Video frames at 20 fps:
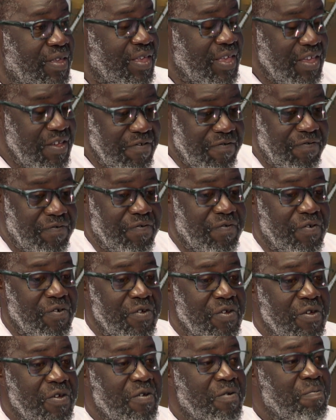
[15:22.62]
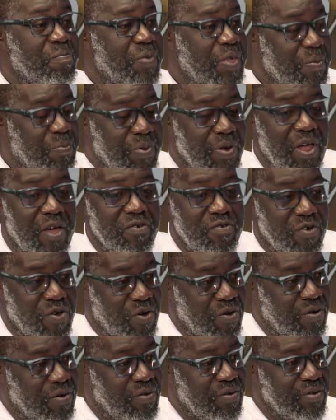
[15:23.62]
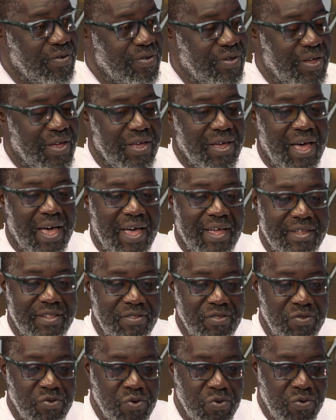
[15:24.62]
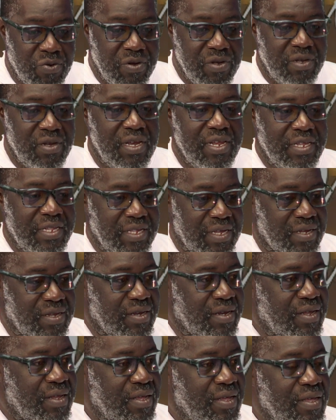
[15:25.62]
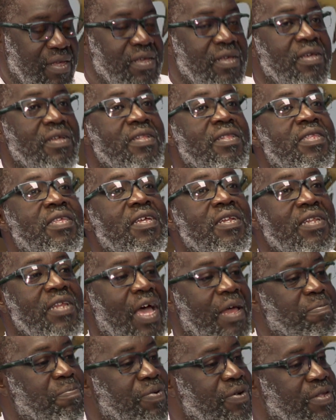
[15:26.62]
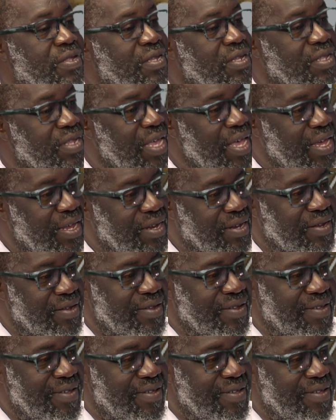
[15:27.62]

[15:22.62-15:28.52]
if people around had known, listen, tilt that person's head,